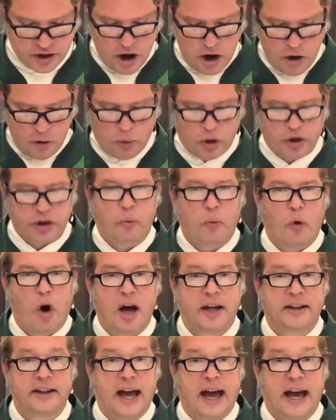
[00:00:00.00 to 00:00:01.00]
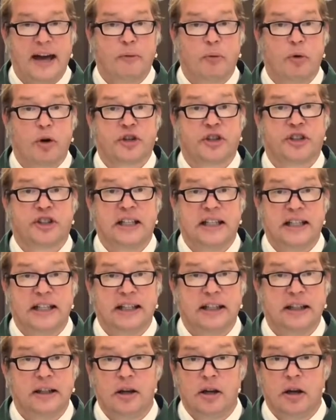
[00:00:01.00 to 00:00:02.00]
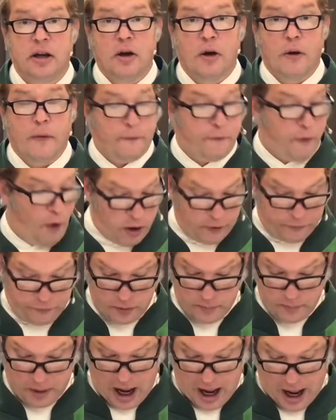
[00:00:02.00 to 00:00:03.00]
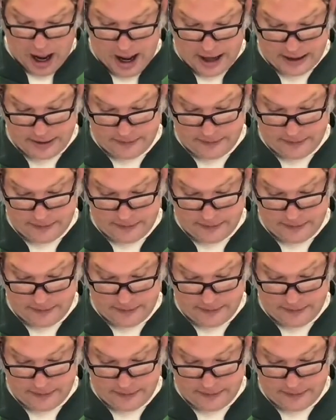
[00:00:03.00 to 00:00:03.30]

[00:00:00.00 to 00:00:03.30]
were the one that were seen far from God.